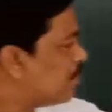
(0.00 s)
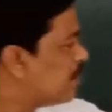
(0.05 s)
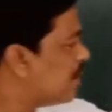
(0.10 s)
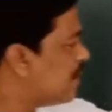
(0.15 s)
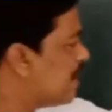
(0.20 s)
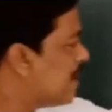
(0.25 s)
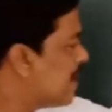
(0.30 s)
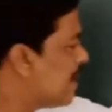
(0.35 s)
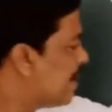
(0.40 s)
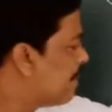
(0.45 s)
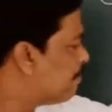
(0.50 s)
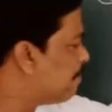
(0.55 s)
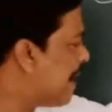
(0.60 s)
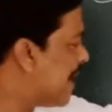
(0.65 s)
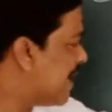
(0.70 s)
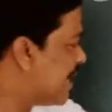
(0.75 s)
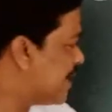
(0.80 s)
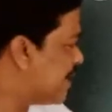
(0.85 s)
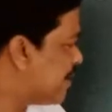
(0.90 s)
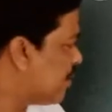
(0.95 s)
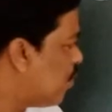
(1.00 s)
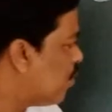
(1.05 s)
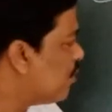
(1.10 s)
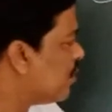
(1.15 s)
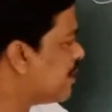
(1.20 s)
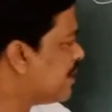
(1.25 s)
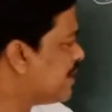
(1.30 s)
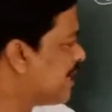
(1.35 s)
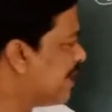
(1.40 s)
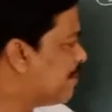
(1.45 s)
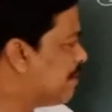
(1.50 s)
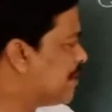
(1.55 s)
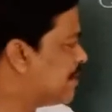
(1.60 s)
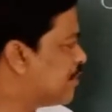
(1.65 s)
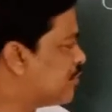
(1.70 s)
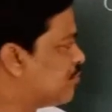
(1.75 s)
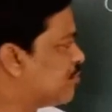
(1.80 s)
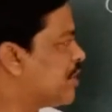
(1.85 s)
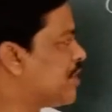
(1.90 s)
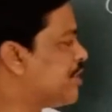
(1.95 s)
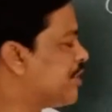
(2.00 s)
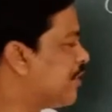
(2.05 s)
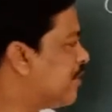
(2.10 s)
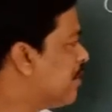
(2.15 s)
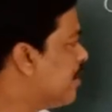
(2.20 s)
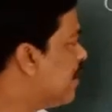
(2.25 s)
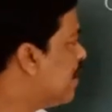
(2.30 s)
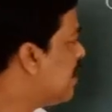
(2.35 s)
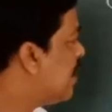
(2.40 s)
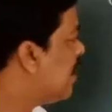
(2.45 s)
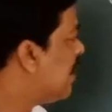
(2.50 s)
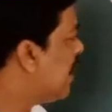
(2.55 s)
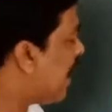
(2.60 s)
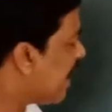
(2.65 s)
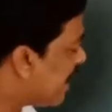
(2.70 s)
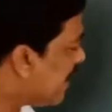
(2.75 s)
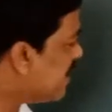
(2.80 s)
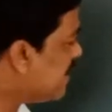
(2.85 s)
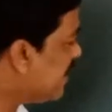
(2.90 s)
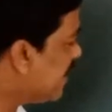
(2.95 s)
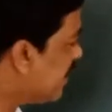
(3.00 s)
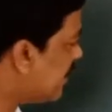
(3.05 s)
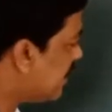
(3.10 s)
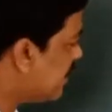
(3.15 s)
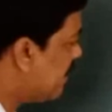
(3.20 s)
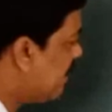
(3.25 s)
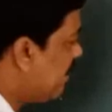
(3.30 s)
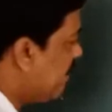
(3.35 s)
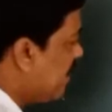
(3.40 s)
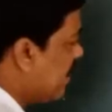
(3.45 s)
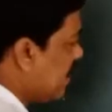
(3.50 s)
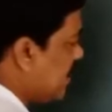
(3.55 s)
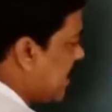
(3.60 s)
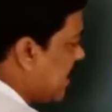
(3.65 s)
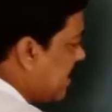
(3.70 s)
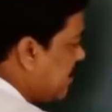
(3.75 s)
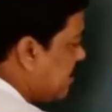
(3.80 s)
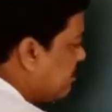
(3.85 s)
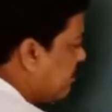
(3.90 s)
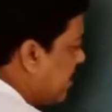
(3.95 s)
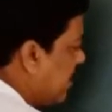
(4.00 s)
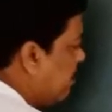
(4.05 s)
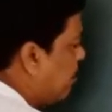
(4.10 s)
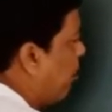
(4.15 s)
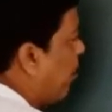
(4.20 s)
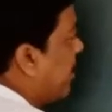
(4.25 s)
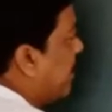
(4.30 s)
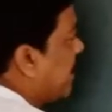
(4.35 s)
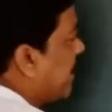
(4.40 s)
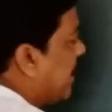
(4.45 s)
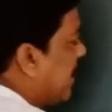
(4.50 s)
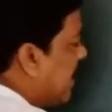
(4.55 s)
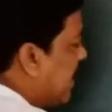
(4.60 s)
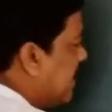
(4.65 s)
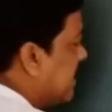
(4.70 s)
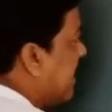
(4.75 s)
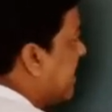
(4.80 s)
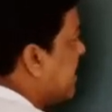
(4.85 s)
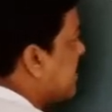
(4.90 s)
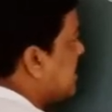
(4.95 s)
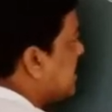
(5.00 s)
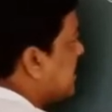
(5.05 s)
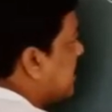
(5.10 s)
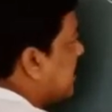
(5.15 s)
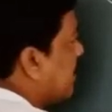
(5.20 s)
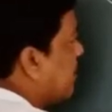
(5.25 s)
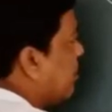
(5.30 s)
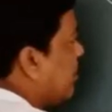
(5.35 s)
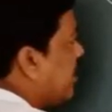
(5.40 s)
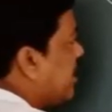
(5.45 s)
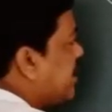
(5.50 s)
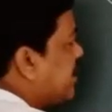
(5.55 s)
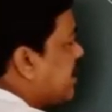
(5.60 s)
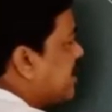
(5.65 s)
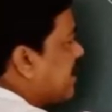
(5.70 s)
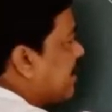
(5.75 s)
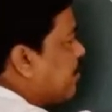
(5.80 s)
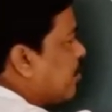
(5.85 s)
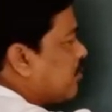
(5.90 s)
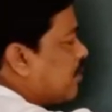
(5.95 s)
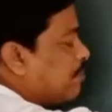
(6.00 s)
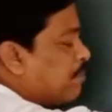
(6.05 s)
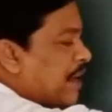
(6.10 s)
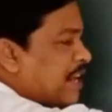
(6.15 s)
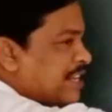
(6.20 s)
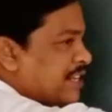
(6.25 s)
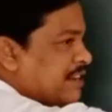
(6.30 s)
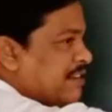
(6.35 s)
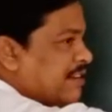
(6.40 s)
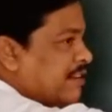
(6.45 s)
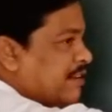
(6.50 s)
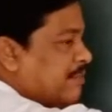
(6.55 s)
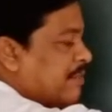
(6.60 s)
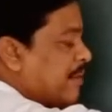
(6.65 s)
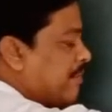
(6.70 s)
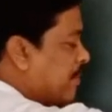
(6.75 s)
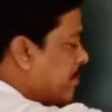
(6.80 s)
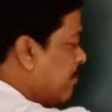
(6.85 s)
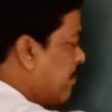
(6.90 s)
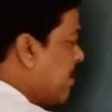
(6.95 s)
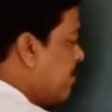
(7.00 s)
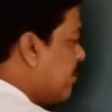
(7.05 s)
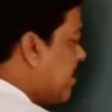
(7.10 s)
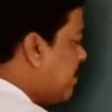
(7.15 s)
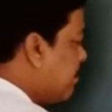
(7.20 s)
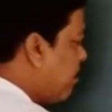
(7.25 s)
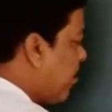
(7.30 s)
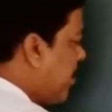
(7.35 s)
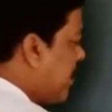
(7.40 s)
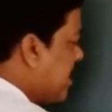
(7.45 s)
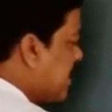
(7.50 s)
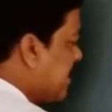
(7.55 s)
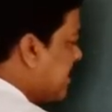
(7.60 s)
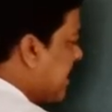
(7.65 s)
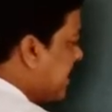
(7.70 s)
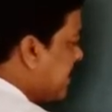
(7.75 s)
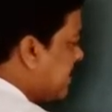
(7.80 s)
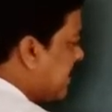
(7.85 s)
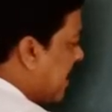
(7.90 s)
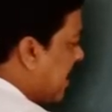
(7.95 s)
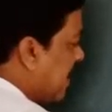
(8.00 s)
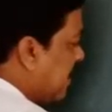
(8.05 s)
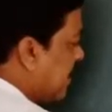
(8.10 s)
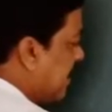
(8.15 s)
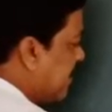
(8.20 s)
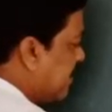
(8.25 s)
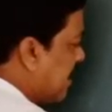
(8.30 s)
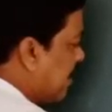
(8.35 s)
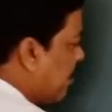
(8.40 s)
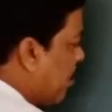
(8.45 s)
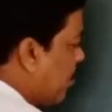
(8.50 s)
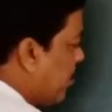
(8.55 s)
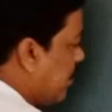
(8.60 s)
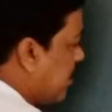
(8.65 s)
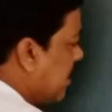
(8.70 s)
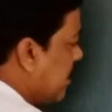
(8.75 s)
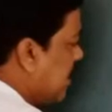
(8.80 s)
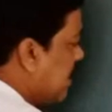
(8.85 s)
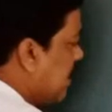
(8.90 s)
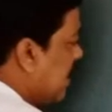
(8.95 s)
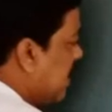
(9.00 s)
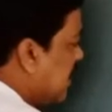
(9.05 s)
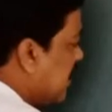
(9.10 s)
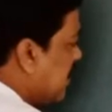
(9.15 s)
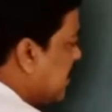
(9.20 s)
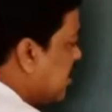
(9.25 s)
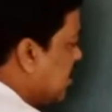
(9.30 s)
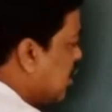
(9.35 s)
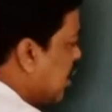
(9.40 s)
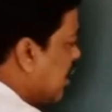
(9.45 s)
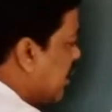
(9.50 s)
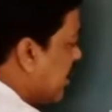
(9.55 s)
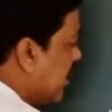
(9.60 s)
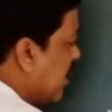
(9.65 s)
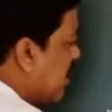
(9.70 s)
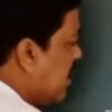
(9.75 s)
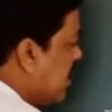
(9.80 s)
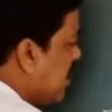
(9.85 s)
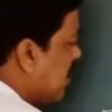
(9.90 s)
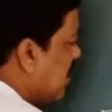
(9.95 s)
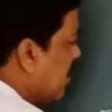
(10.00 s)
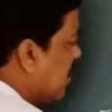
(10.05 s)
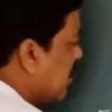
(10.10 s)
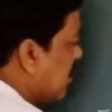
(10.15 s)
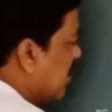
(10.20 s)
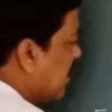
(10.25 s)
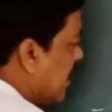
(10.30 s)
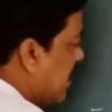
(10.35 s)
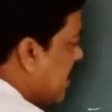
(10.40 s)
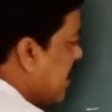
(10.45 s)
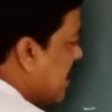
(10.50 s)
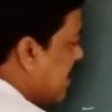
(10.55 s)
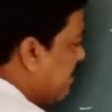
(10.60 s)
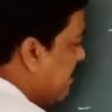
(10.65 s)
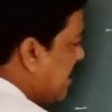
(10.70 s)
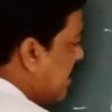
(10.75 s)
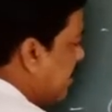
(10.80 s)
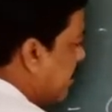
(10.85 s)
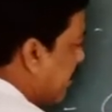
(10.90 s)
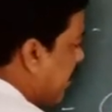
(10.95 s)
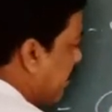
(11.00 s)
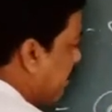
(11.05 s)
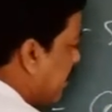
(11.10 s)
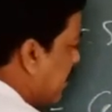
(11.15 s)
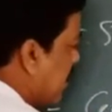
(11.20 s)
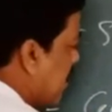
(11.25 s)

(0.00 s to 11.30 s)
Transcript: the balance or stable situation. Again, there is one point, that is we discuss about the partial equilibrium. One point is that is about the general equilibrium.